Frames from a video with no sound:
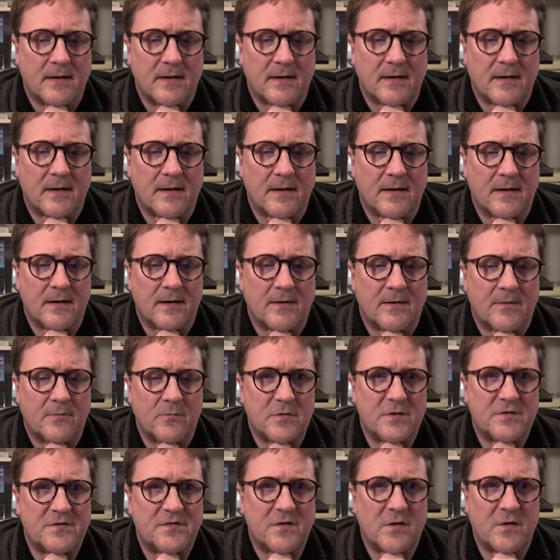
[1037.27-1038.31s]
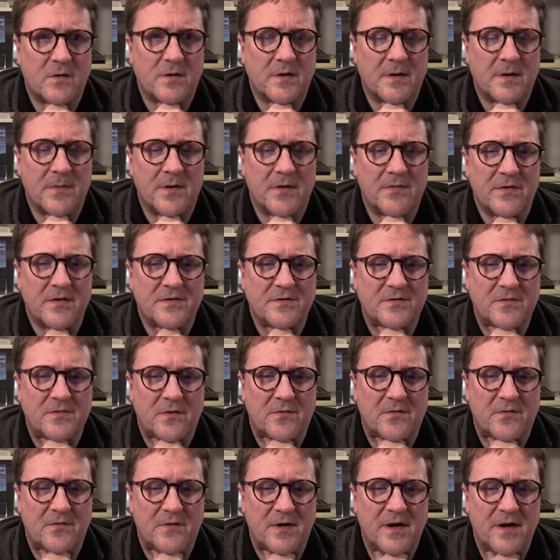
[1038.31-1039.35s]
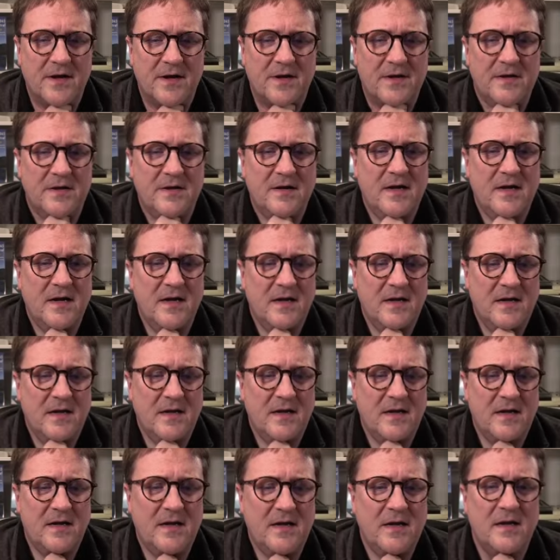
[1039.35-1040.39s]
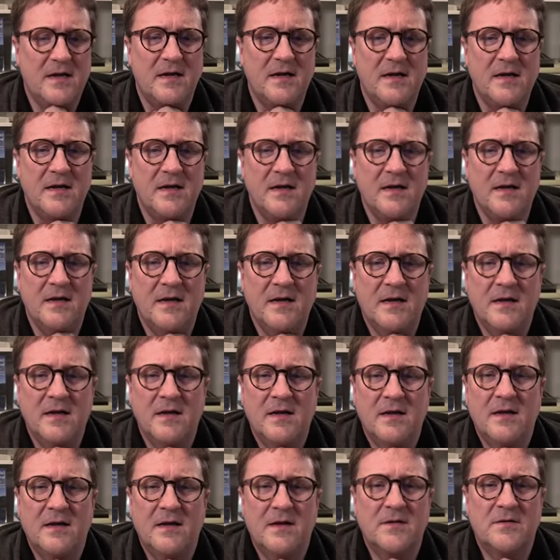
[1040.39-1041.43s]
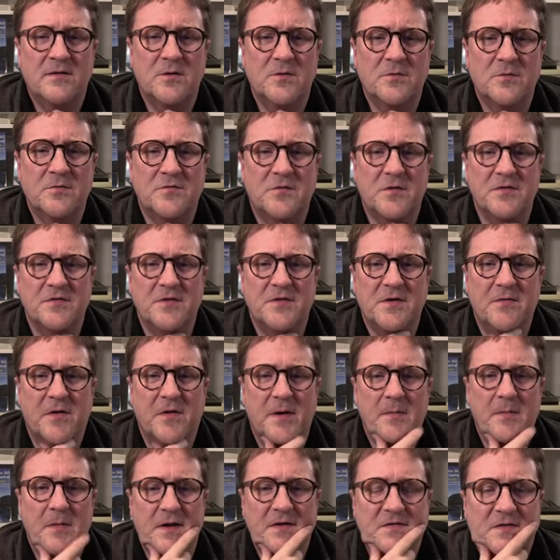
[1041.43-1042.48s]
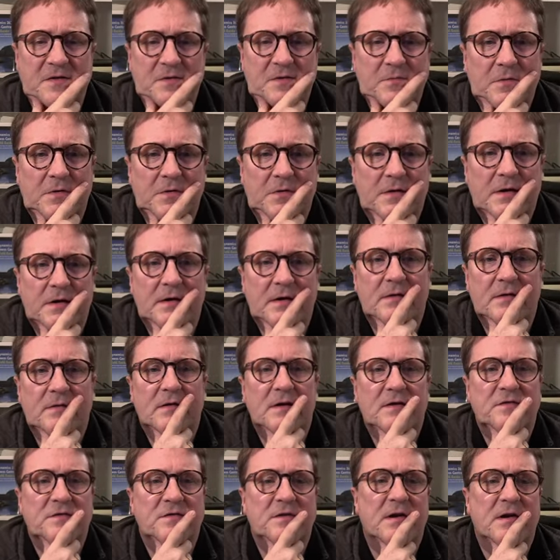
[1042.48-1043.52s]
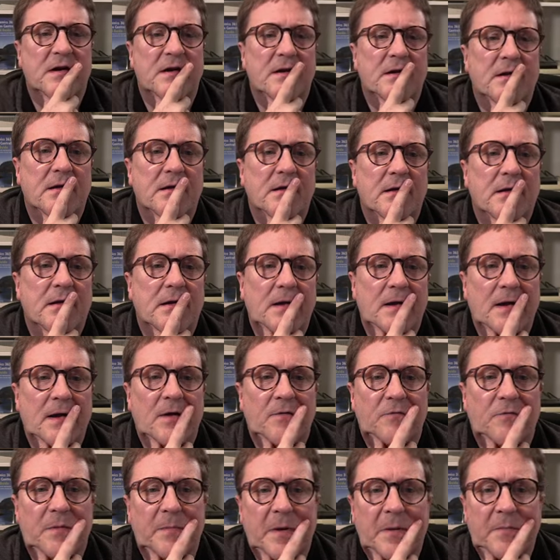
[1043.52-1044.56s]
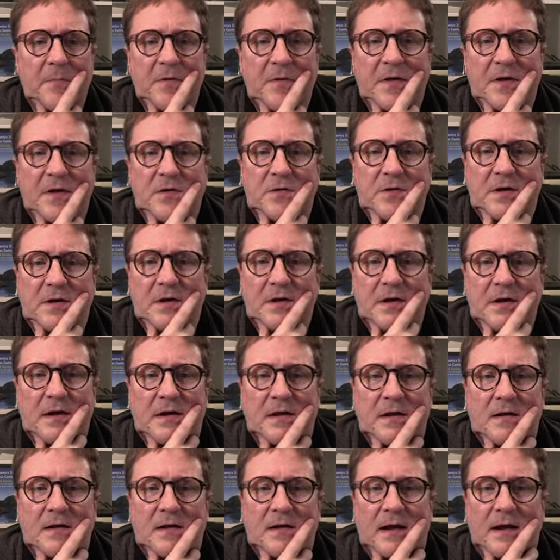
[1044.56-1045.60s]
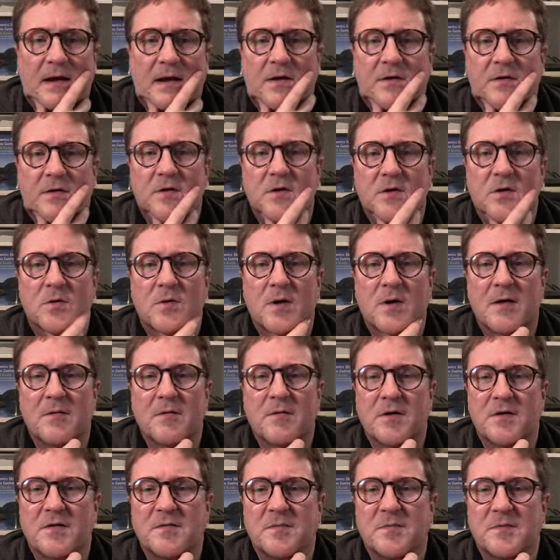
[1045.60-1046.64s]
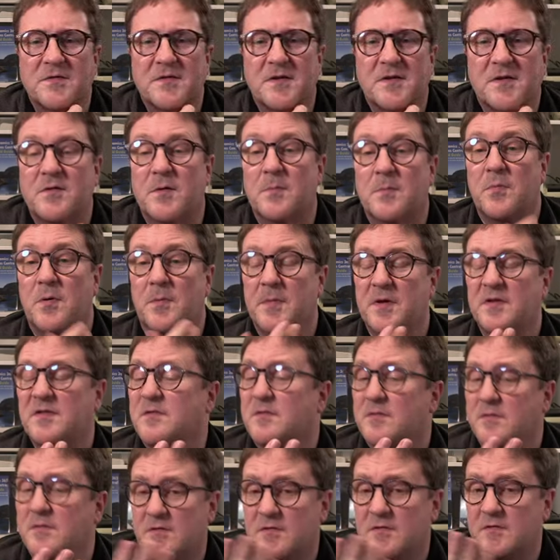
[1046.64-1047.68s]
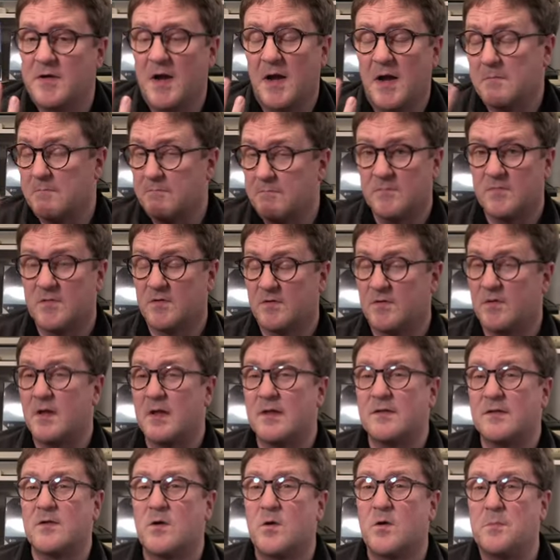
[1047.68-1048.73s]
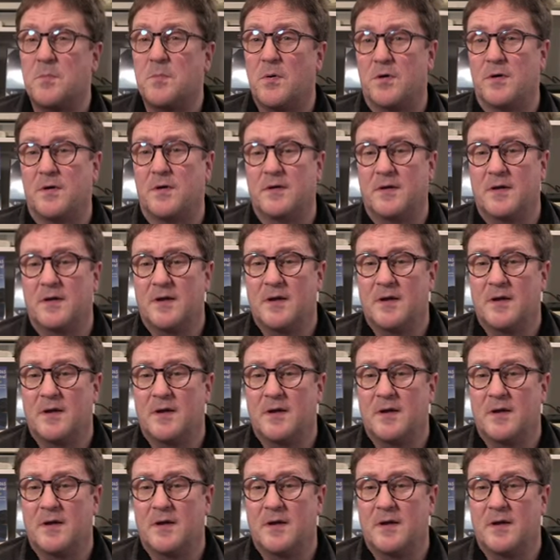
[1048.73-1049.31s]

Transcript: We talked about this already. Don't trust the environment. Let's see what they say. Remember that you cannot know how a customer sets up permissions. Yeah, so that's a good point.